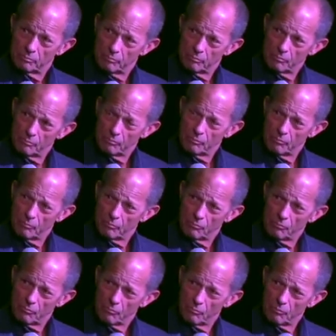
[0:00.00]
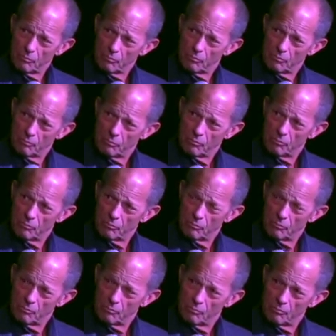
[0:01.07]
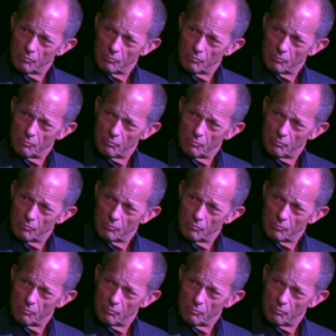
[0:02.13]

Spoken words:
(not speaking)